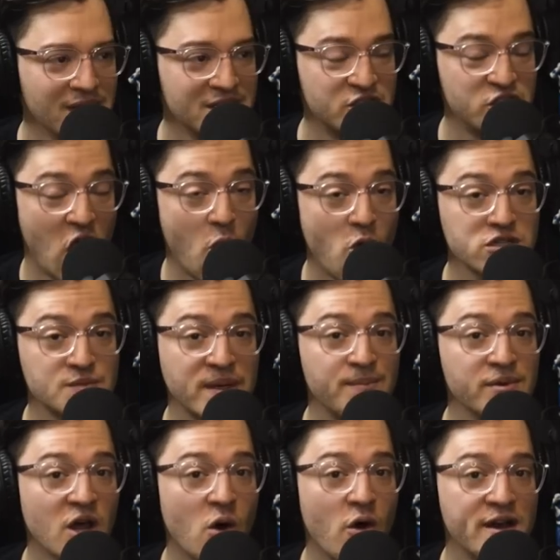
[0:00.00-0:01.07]
Star Wars be
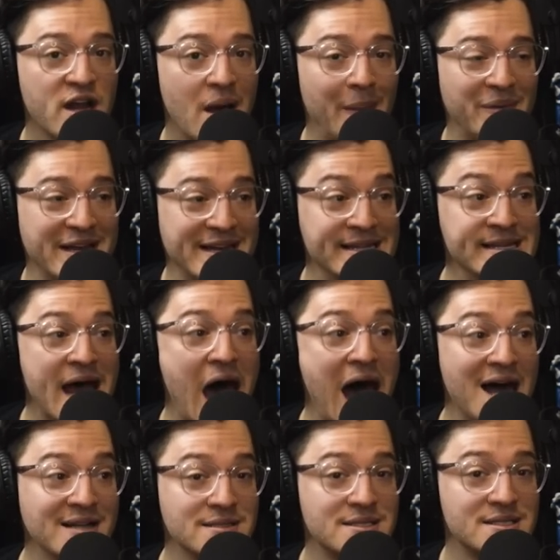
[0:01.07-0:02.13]
blowing up
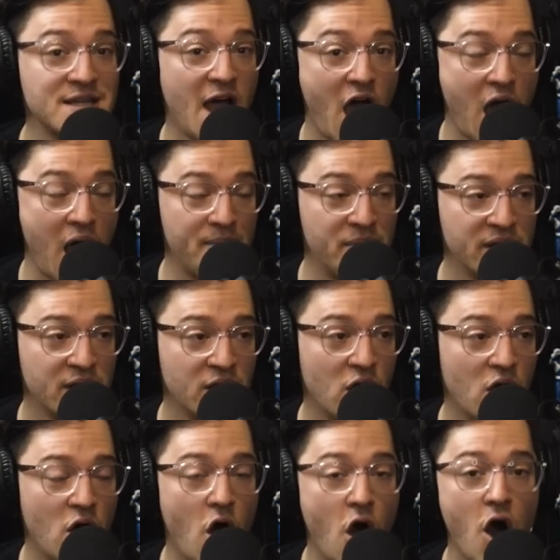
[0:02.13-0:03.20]
nonstop
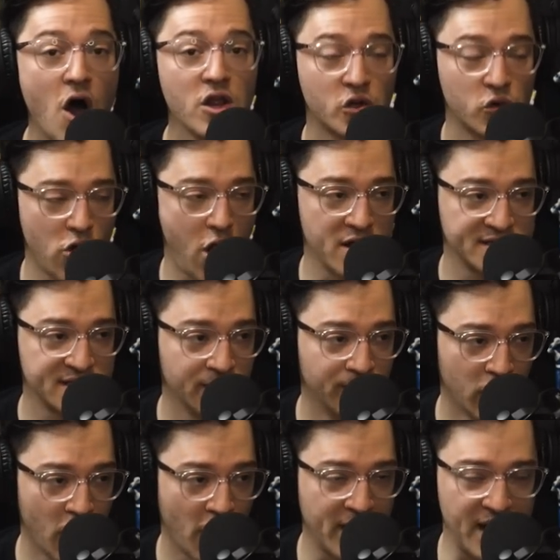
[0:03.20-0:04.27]
all across the
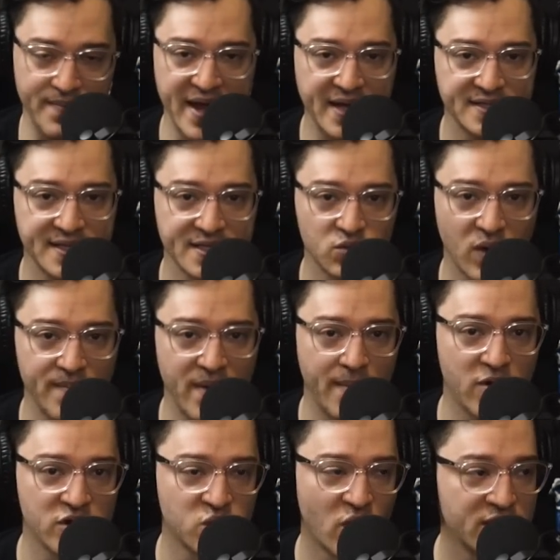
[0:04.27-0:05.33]
board. It makes sense why
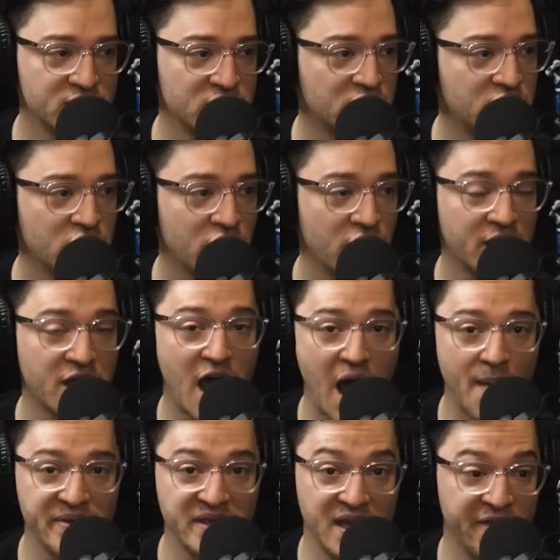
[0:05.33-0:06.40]
members want to secure a
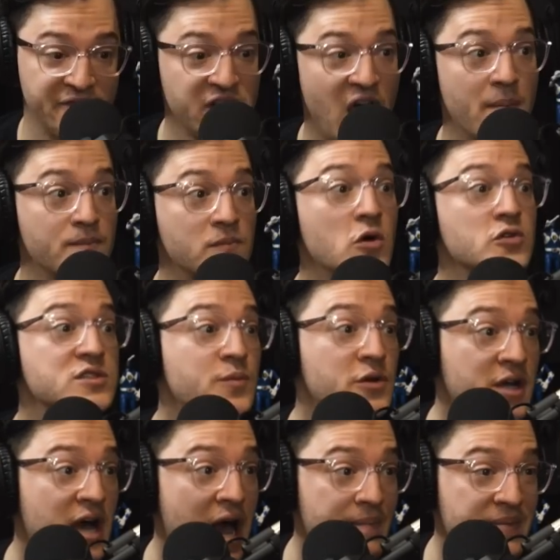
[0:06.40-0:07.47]
copy, if not multiple
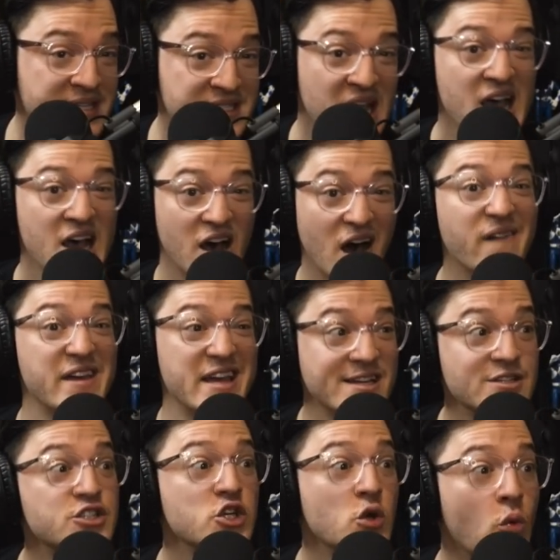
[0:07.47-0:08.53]
copies, of
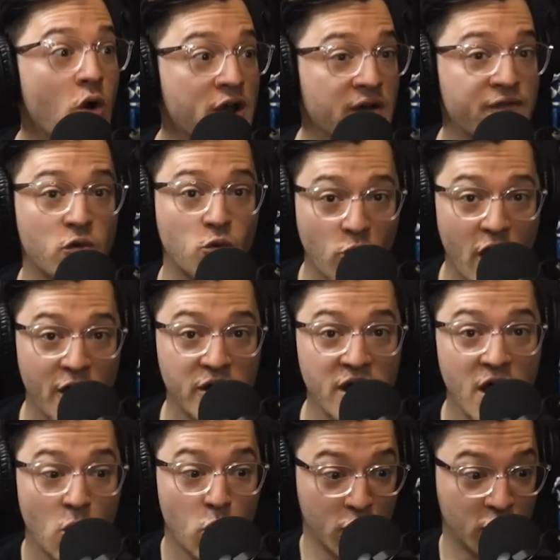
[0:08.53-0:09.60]
issue 1 of a run,
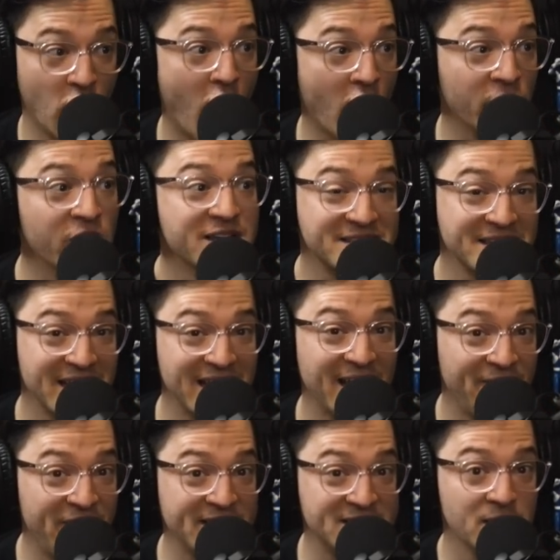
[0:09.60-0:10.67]
regardless
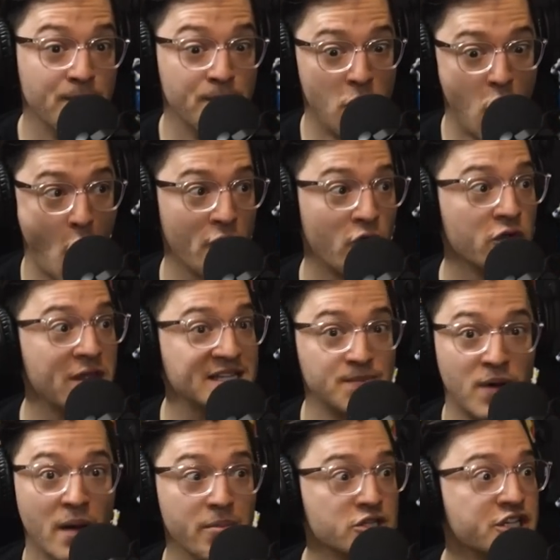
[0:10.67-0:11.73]
if it's Marvel that's
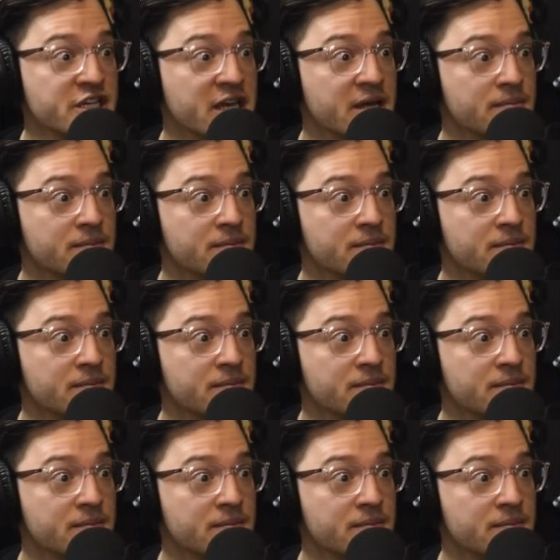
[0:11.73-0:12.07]
publishing it.